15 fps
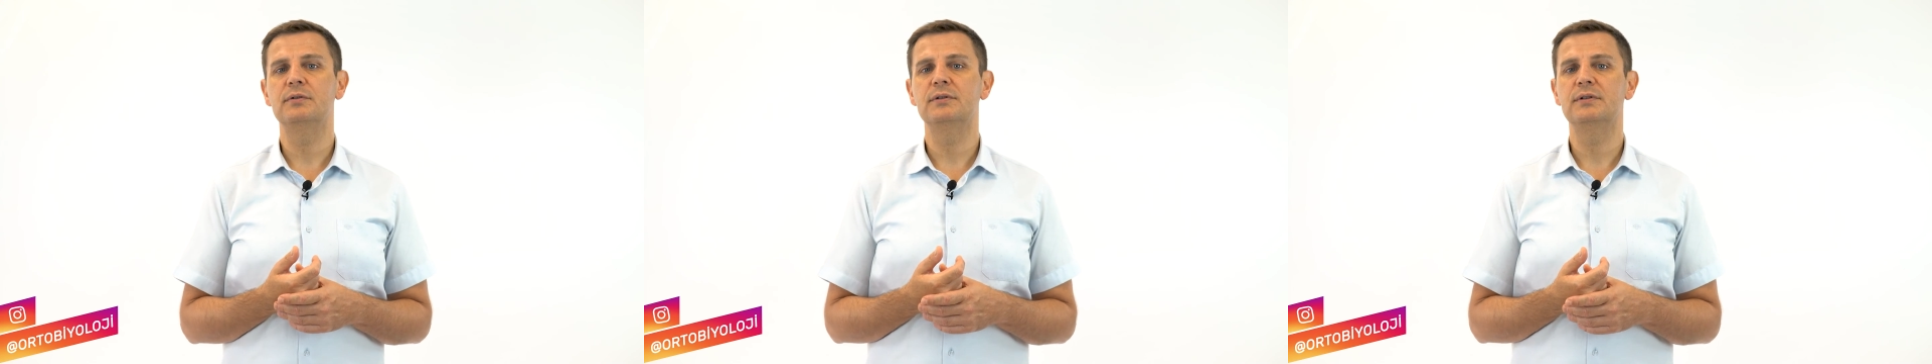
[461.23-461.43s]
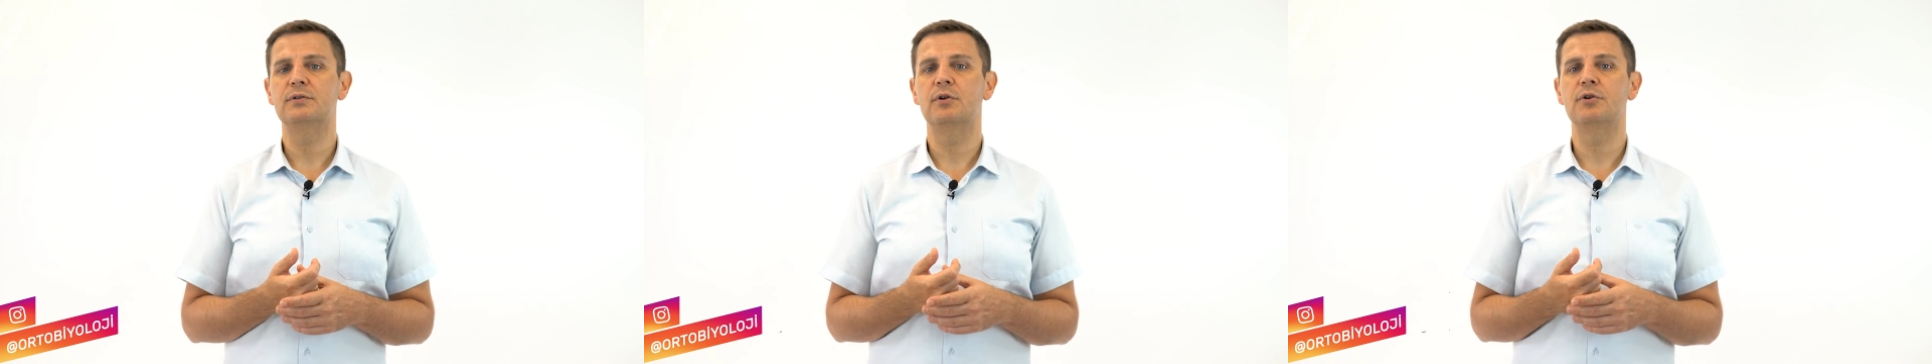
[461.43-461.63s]

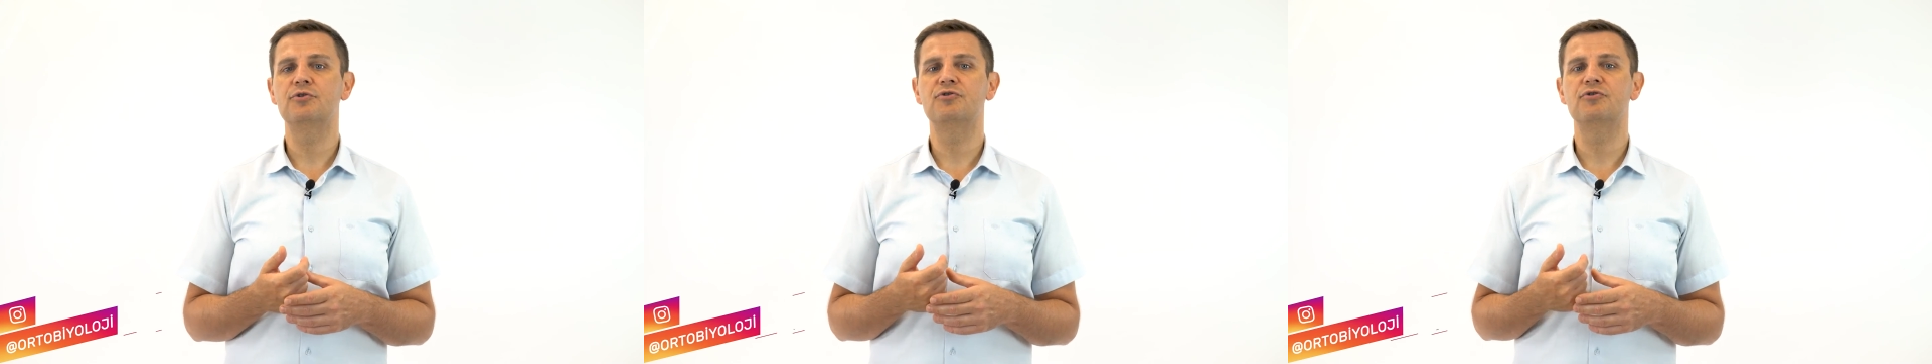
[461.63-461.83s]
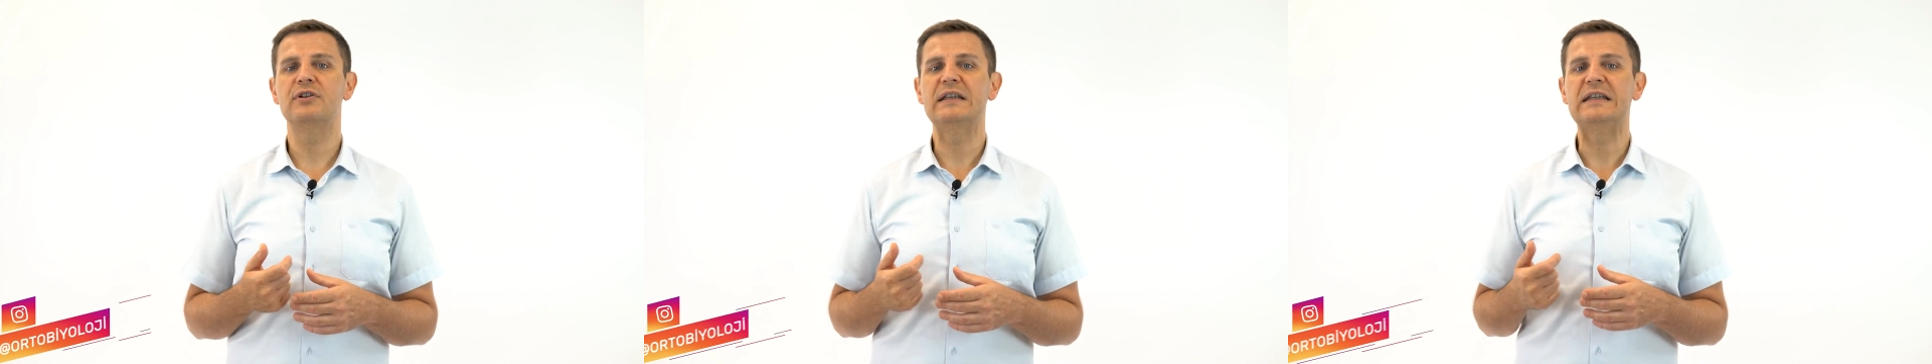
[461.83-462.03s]

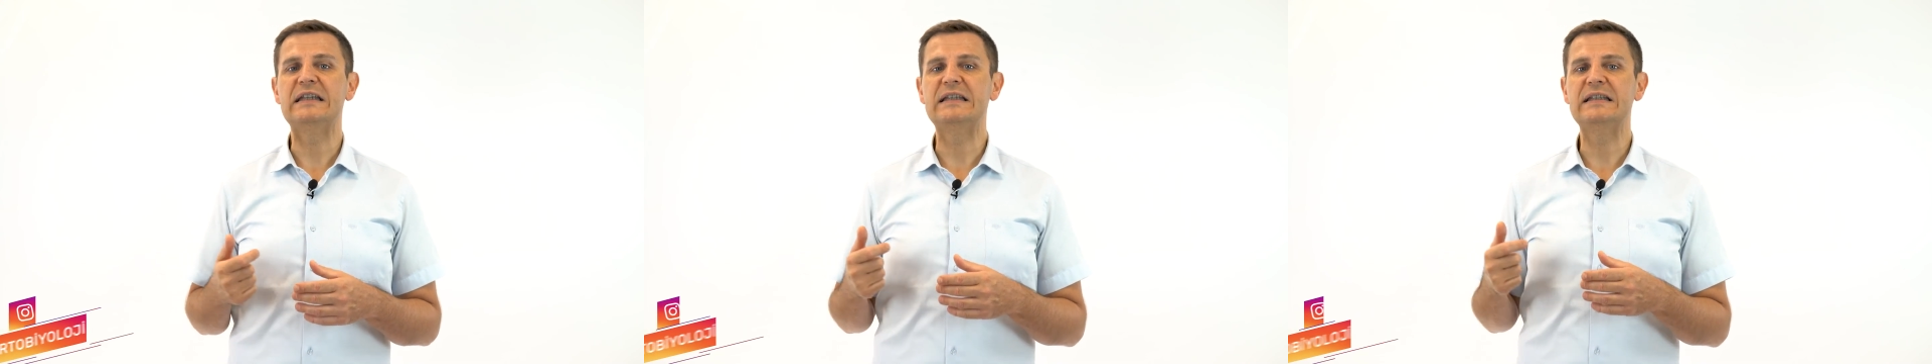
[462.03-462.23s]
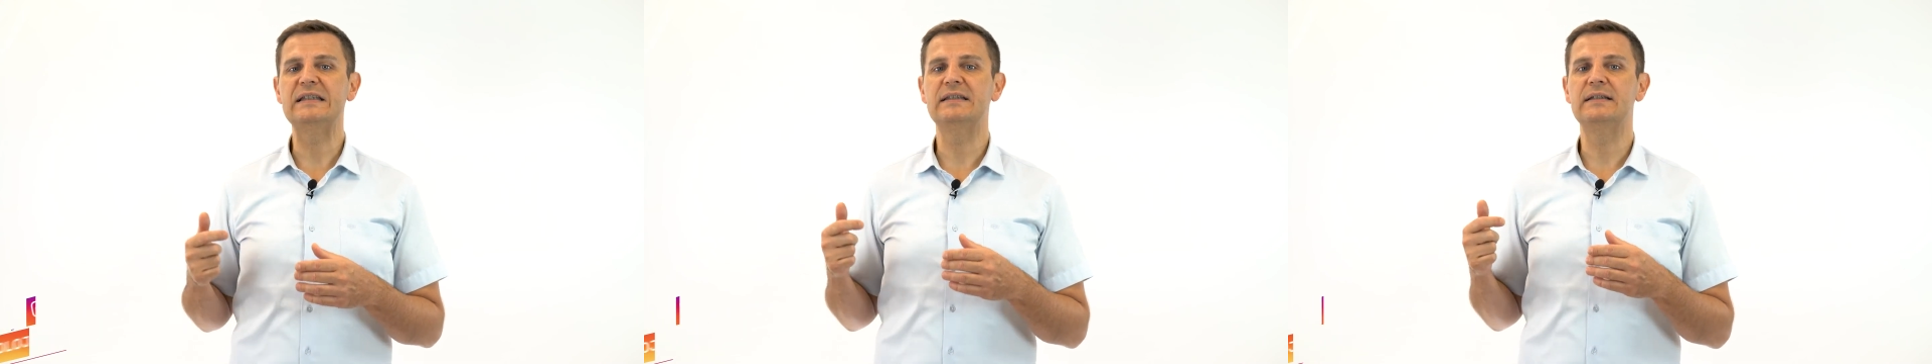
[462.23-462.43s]
surgery
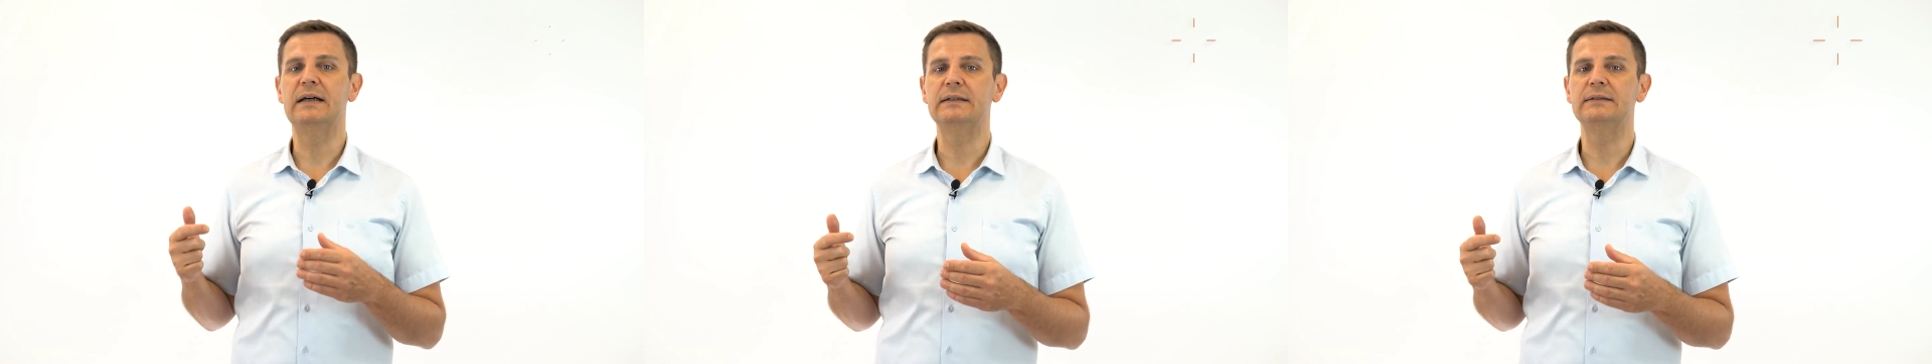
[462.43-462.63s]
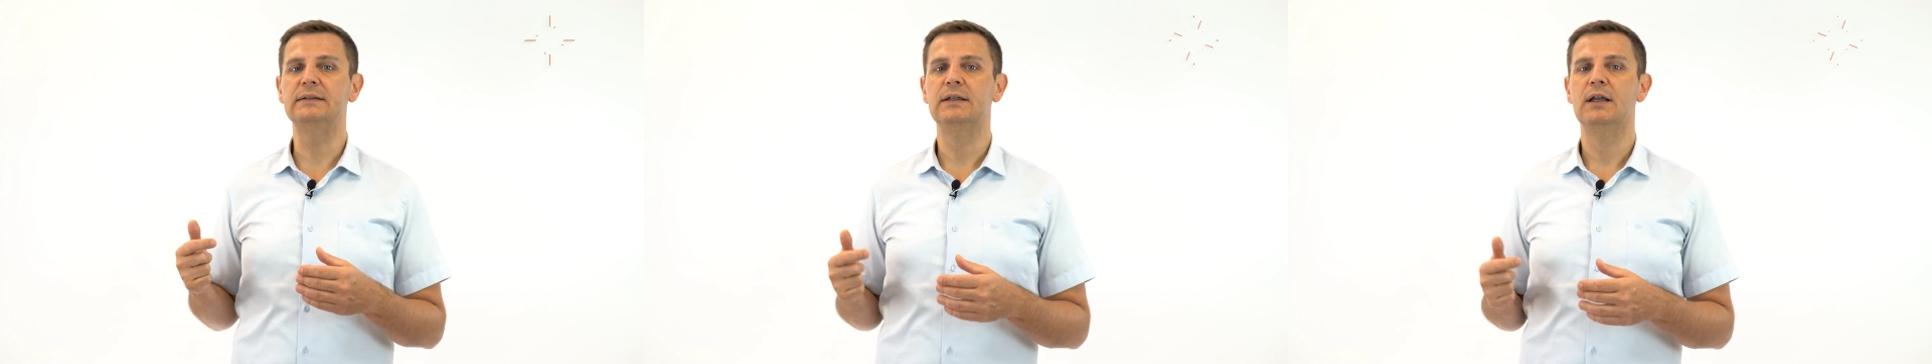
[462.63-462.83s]
is
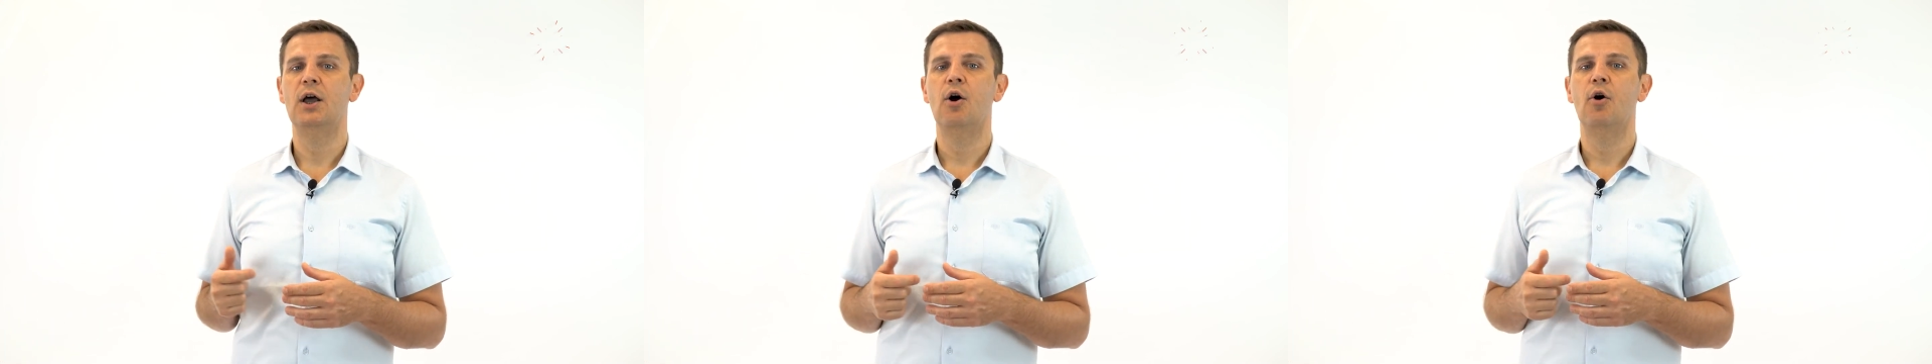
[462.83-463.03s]
done